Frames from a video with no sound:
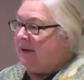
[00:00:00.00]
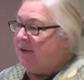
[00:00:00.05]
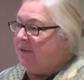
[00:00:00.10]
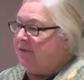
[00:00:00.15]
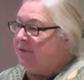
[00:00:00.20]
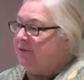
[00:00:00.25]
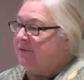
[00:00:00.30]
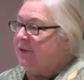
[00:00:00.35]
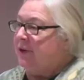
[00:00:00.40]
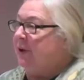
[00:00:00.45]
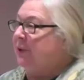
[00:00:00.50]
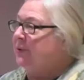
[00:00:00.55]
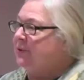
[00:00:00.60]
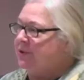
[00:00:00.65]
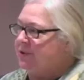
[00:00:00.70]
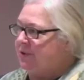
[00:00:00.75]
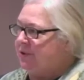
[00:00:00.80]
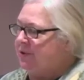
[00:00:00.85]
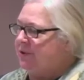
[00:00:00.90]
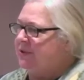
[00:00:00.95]
of
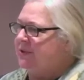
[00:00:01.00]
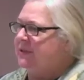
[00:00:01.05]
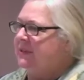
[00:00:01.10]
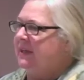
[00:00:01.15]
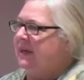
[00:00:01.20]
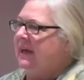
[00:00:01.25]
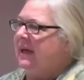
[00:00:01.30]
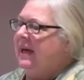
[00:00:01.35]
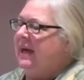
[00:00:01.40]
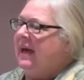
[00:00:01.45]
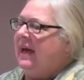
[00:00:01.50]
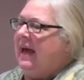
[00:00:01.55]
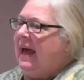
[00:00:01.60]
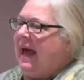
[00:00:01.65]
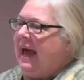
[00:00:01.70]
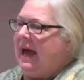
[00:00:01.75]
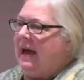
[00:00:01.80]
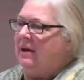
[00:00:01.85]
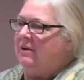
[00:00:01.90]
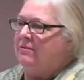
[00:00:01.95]
cultures
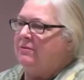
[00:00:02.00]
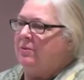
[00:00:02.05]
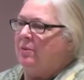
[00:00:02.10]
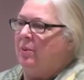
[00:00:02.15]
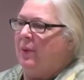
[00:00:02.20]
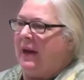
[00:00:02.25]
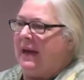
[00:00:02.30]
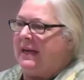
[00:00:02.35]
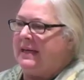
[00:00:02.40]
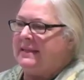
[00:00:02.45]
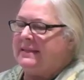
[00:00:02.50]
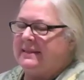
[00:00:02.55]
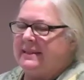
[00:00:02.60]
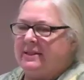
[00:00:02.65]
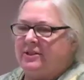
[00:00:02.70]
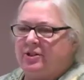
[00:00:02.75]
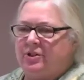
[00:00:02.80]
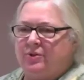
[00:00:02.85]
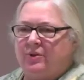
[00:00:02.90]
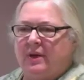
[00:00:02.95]
have ways
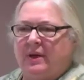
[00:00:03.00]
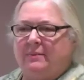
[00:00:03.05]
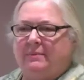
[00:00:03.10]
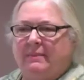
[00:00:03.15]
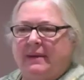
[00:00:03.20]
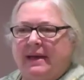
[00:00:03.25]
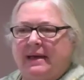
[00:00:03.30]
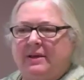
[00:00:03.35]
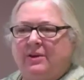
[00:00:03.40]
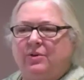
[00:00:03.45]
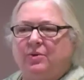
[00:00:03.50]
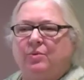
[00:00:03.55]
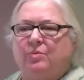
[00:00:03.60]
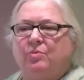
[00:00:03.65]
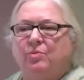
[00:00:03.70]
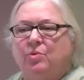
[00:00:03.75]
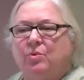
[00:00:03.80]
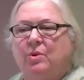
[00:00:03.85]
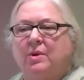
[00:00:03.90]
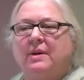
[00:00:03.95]
that you can make your
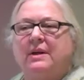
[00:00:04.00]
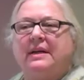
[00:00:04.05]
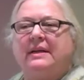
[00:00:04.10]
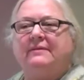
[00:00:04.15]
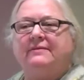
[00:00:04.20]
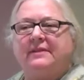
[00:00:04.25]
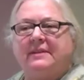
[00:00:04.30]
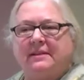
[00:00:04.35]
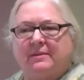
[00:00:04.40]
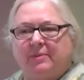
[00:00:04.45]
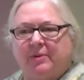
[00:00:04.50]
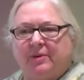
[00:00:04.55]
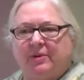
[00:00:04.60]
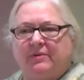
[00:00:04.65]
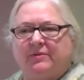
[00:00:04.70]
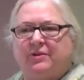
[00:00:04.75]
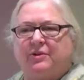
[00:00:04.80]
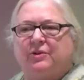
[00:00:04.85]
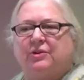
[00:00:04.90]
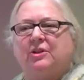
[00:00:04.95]
mourning visible. You
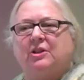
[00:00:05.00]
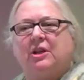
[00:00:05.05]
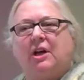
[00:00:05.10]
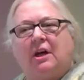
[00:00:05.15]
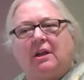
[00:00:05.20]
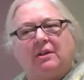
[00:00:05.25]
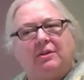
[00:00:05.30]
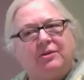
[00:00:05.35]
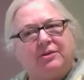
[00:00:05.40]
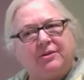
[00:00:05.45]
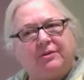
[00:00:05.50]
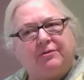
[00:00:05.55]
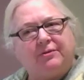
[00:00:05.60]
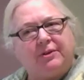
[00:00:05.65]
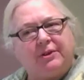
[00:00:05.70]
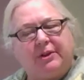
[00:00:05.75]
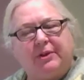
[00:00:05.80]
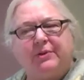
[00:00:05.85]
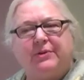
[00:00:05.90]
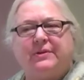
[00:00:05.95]
have certain colors of
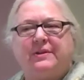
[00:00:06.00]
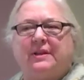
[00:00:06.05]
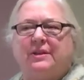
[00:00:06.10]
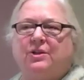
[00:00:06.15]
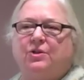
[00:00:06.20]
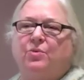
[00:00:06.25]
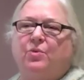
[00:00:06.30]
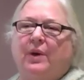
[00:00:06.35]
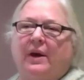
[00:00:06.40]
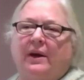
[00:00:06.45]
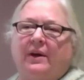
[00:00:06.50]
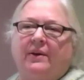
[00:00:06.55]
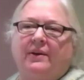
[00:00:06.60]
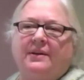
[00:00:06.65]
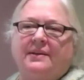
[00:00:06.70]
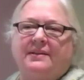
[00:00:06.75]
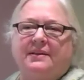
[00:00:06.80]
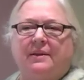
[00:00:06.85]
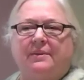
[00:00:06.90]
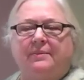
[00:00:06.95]
clothes that you wear,
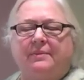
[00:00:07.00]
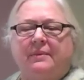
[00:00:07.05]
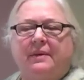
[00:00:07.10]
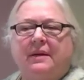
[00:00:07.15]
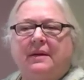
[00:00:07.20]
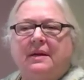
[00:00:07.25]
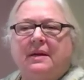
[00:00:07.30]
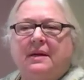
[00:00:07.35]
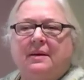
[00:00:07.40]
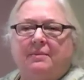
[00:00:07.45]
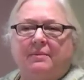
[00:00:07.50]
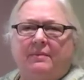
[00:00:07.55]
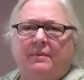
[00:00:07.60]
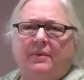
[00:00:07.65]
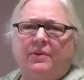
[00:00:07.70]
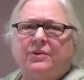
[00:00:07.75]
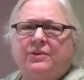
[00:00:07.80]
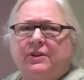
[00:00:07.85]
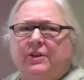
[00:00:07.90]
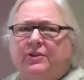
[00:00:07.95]
and
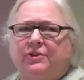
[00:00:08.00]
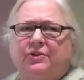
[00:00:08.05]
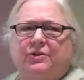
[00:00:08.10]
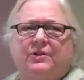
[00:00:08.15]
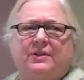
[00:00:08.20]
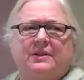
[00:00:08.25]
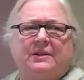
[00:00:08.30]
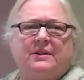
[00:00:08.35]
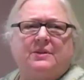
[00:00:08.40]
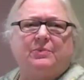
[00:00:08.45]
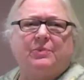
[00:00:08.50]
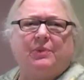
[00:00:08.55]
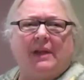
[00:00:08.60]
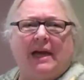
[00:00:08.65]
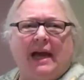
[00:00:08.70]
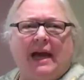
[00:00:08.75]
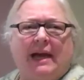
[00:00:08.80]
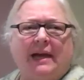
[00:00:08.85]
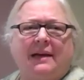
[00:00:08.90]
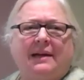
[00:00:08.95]
most cultures it's
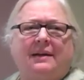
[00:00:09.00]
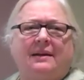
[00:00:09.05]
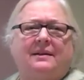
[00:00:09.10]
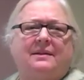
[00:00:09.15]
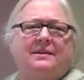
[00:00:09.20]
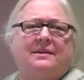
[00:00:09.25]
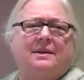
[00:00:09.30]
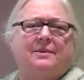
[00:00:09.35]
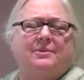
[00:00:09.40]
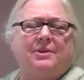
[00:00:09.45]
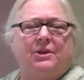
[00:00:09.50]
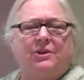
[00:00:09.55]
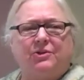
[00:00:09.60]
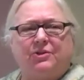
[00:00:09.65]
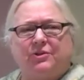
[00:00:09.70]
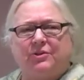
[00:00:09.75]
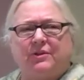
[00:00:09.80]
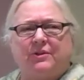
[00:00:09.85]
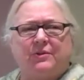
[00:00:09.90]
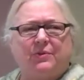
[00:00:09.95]
black, some
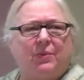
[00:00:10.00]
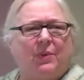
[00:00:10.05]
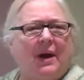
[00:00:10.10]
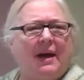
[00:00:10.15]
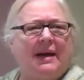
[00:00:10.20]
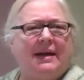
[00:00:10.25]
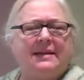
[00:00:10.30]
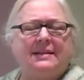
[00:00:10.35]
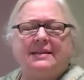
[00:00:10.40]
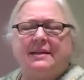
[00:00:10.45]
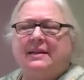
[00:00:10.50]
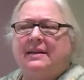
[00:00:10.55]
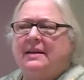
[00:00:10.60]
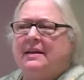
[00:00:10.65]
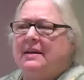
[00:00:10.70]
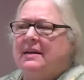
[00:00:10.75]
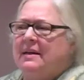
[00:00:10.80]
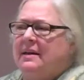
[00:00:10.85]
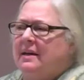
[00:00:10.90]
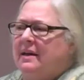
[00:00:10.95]
cultures it's white.
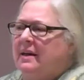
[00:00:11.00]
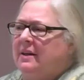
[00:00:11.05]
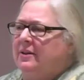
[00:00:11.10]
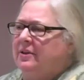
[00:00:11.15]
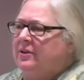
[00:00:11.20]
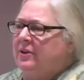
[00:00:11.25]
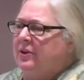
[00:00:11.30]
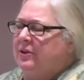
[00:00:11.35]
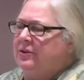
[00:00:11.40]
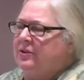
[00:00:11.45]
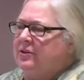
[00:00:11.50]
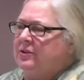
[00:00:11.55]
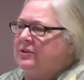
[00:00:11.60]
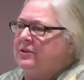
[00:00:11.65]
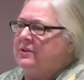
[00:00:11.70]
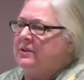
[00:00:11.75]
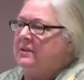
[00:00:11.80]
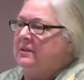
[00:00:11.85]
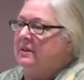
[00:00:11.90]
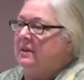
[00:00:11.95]
Other
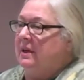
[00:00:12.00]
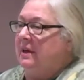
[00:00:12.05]
cultures,